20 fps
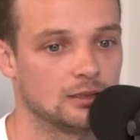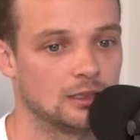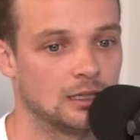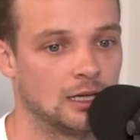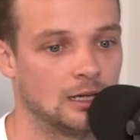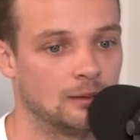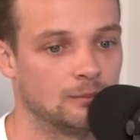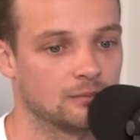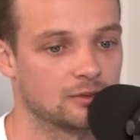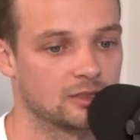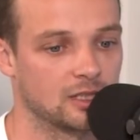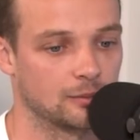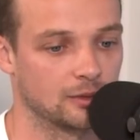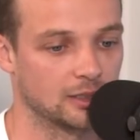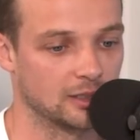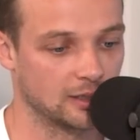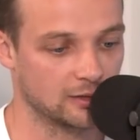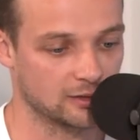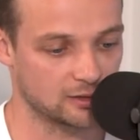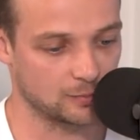something
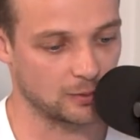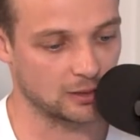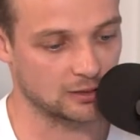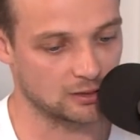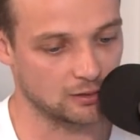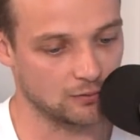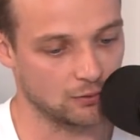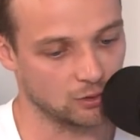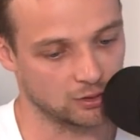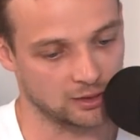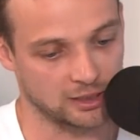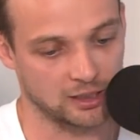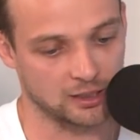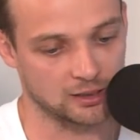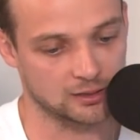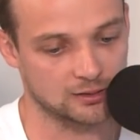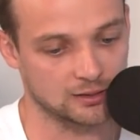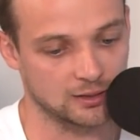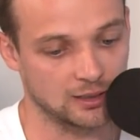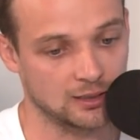again that speaks of your
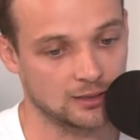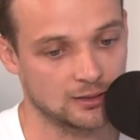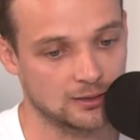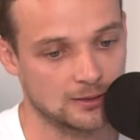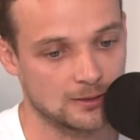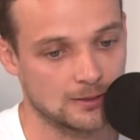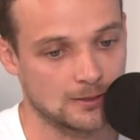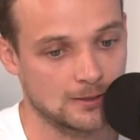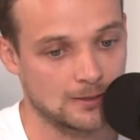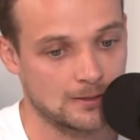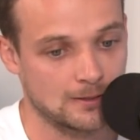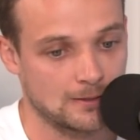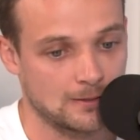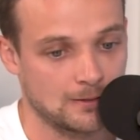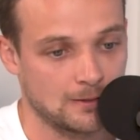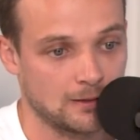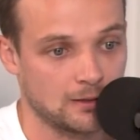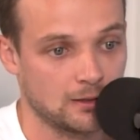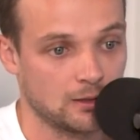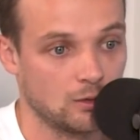character
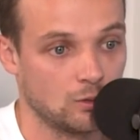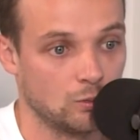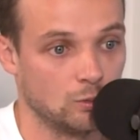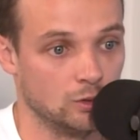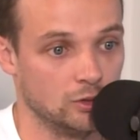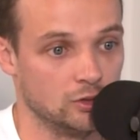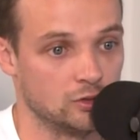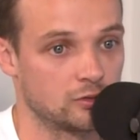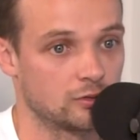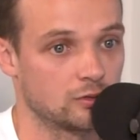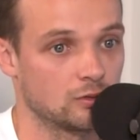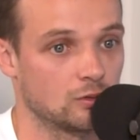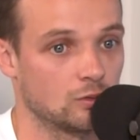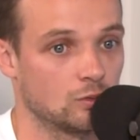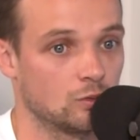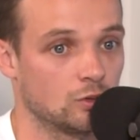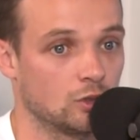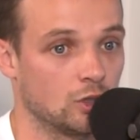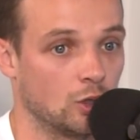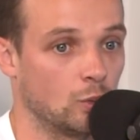was,
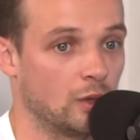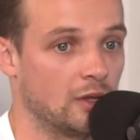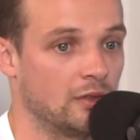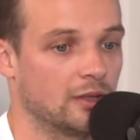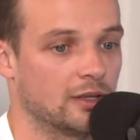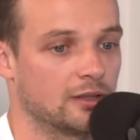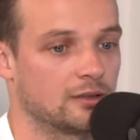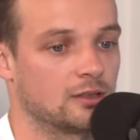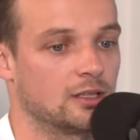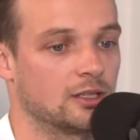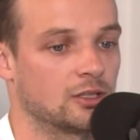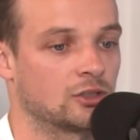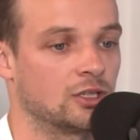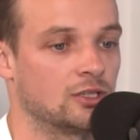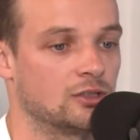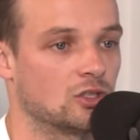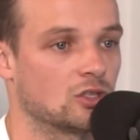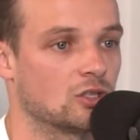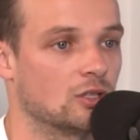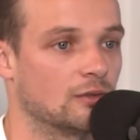you know, when that
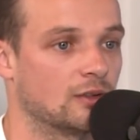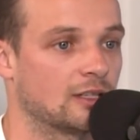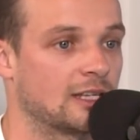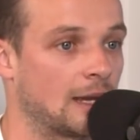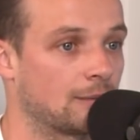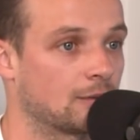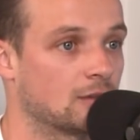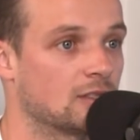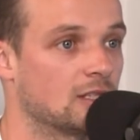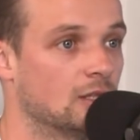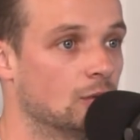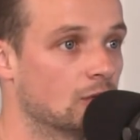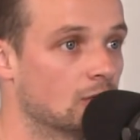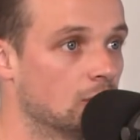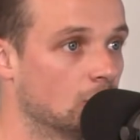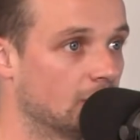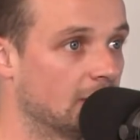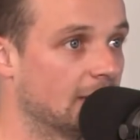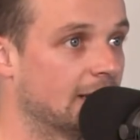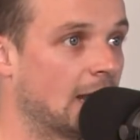transition of the captaincy
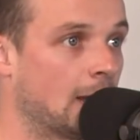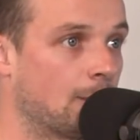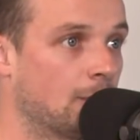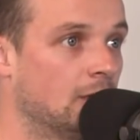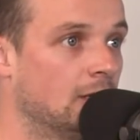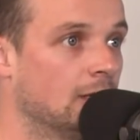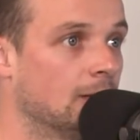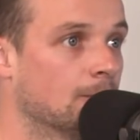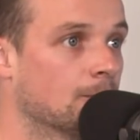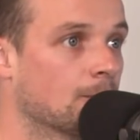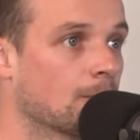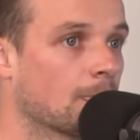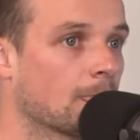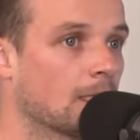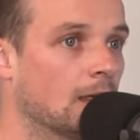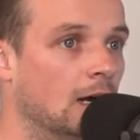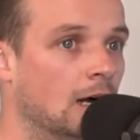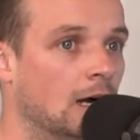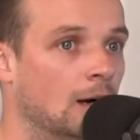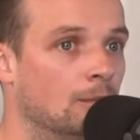was looking at happening,
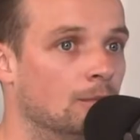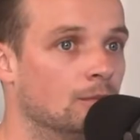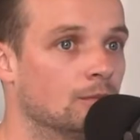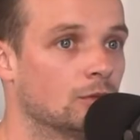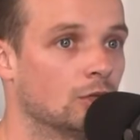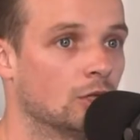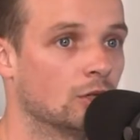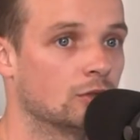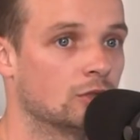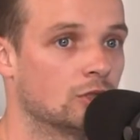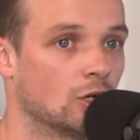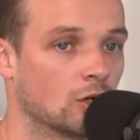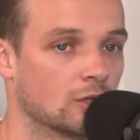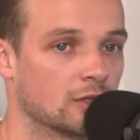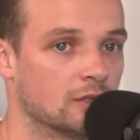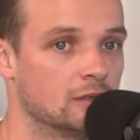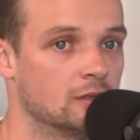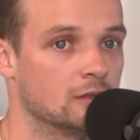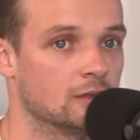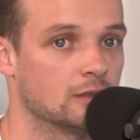you know,
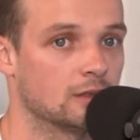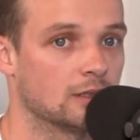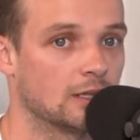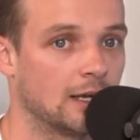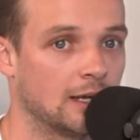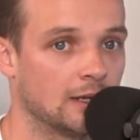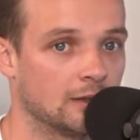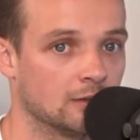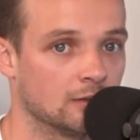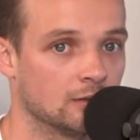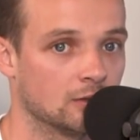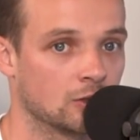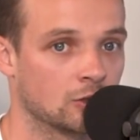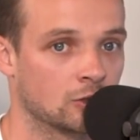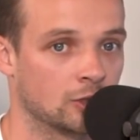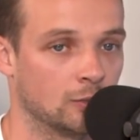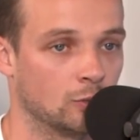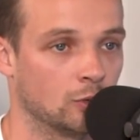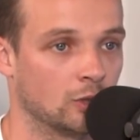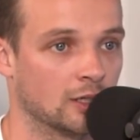Doc and
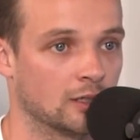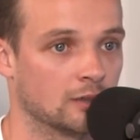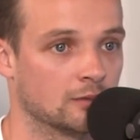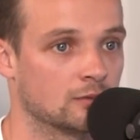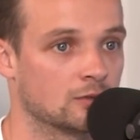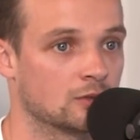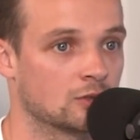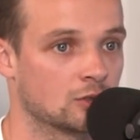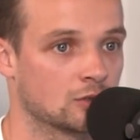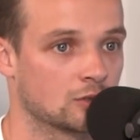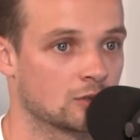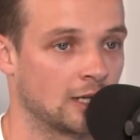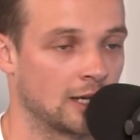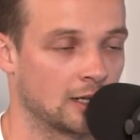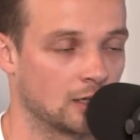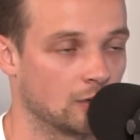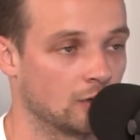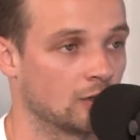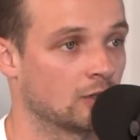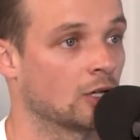Crip were going to
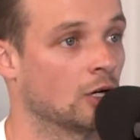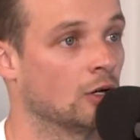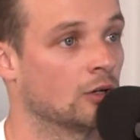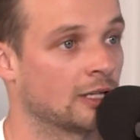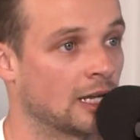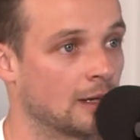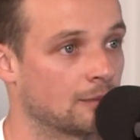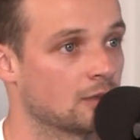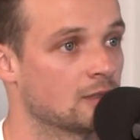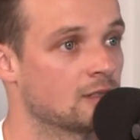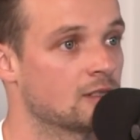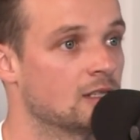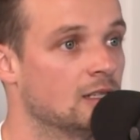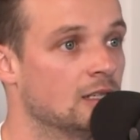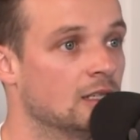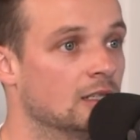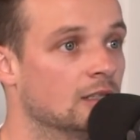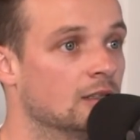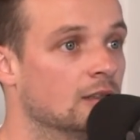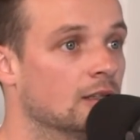take over the
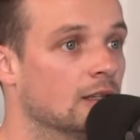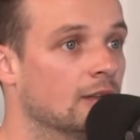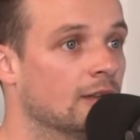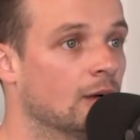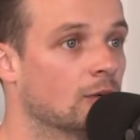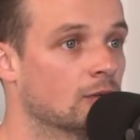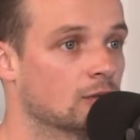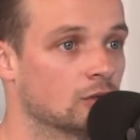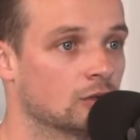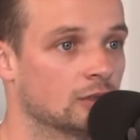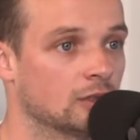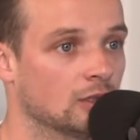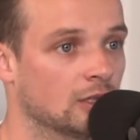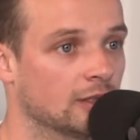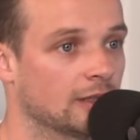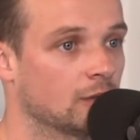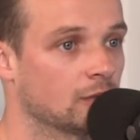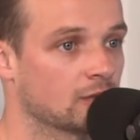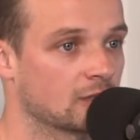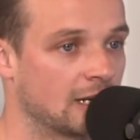co-captaincy, and that was looking
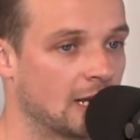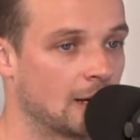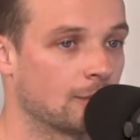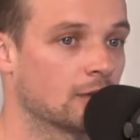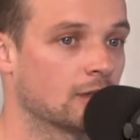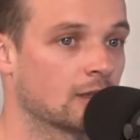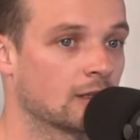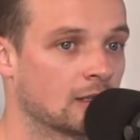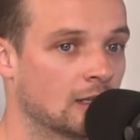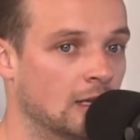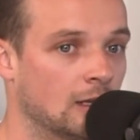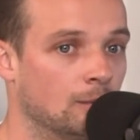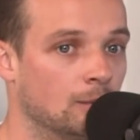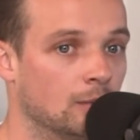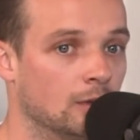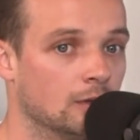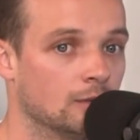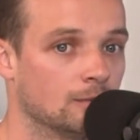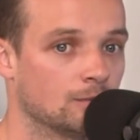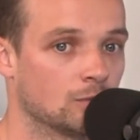like that was going to happen at the club.
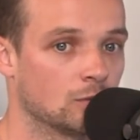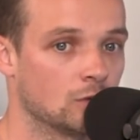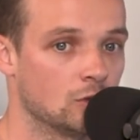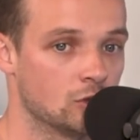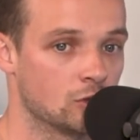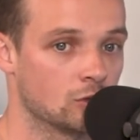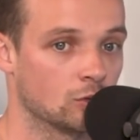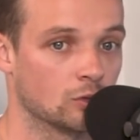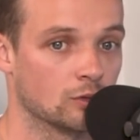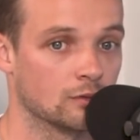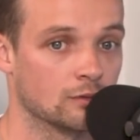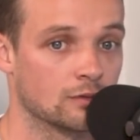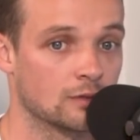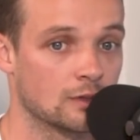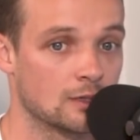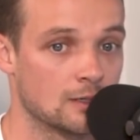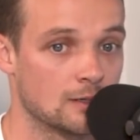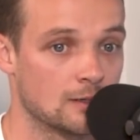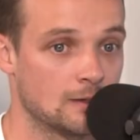But you sort of